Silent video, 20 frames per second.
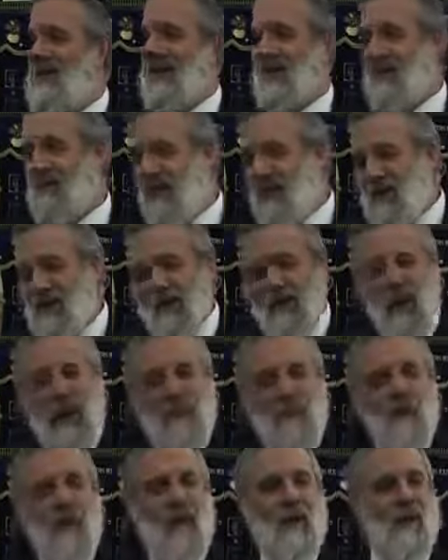I made you
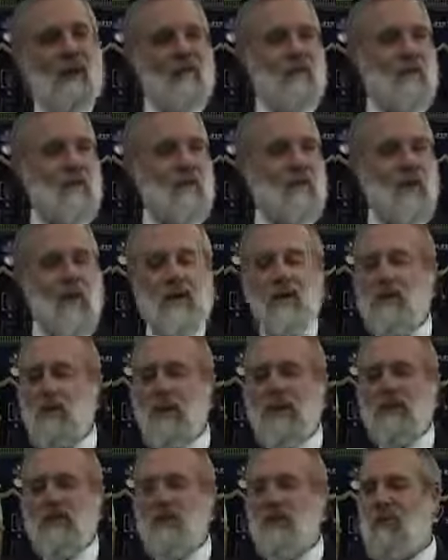come out.
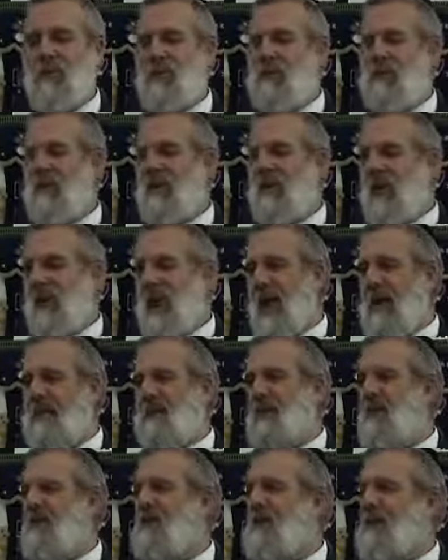Otherwise, you would think, ah,
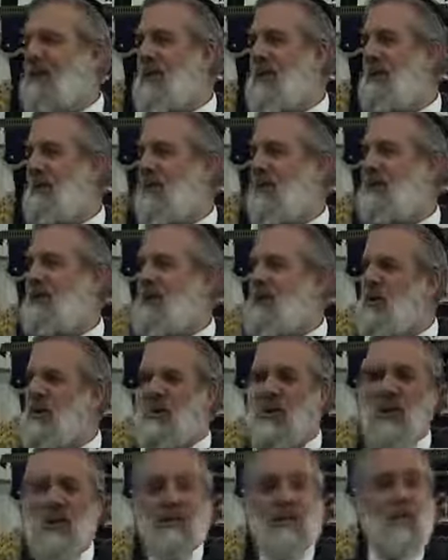they don't need that much. It's
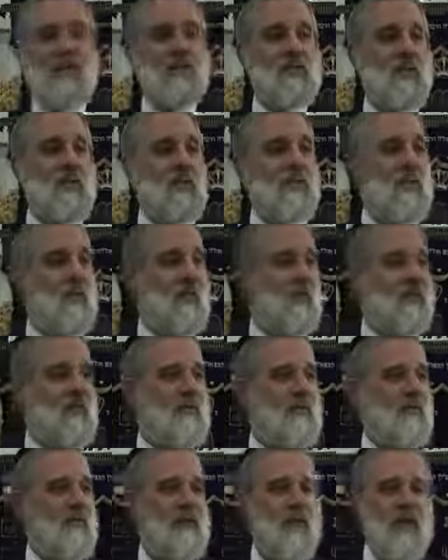okay, it's not so
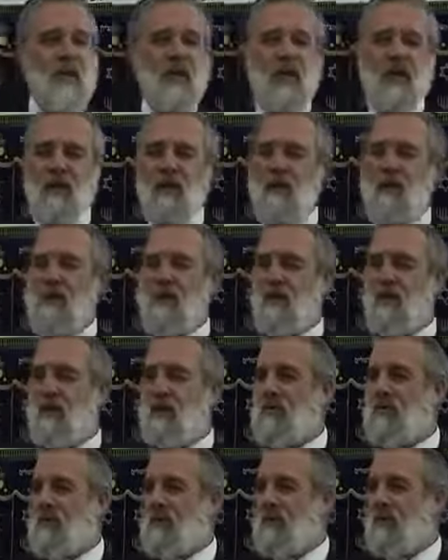cold. In order for you
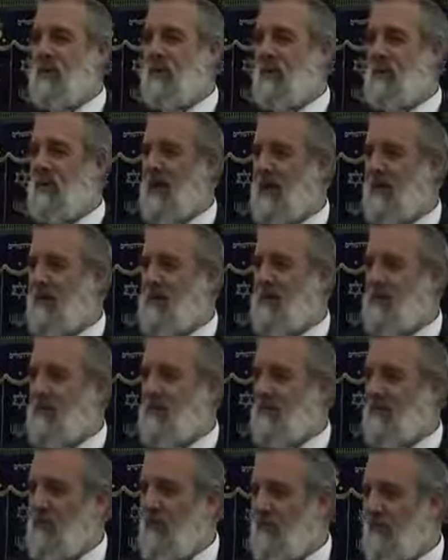to feel how,
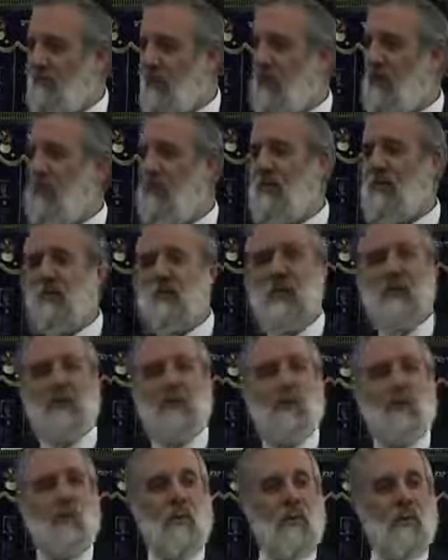how cold it
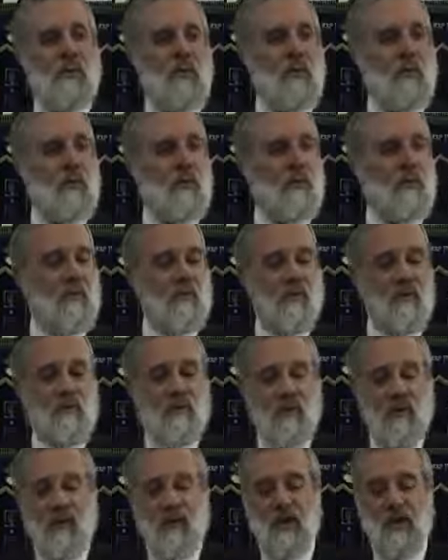is and what they're going
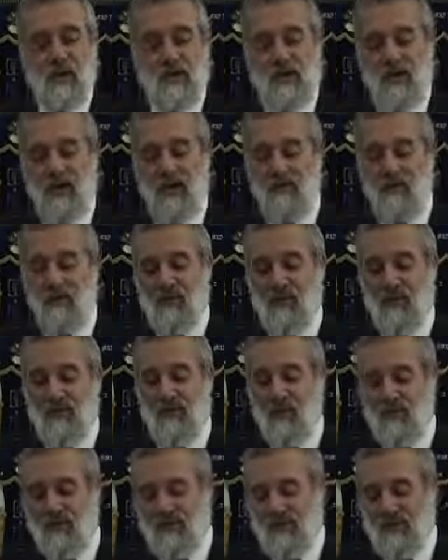through, you have to
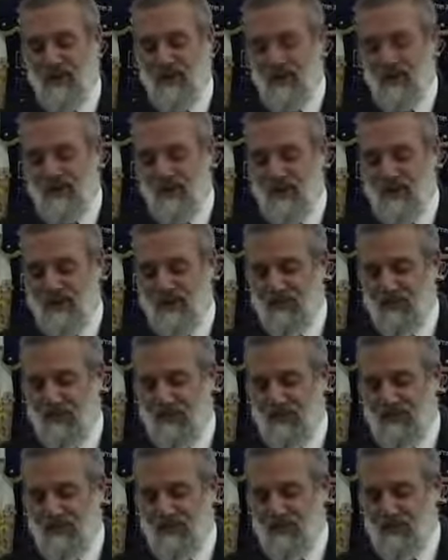come outside and
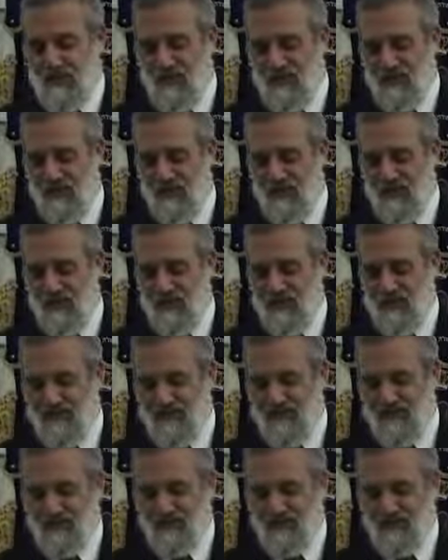experience it yourself.